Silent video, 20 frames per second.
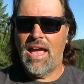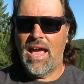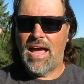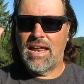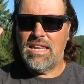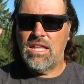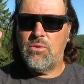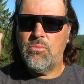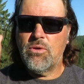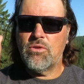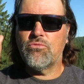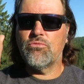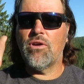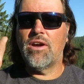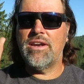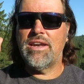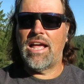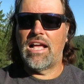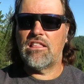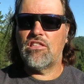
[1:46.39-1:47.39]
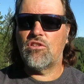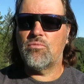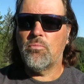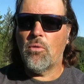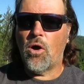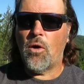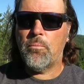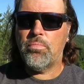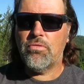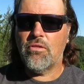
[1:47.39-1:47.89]
and he would run that
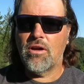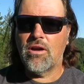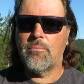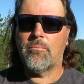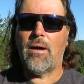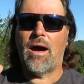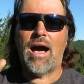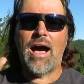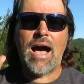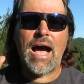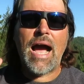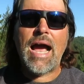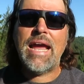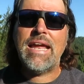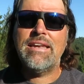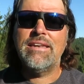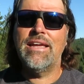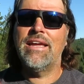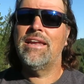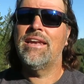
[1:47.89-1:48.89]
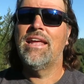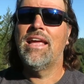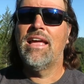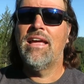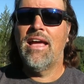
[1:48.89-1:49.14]
small plug behind it.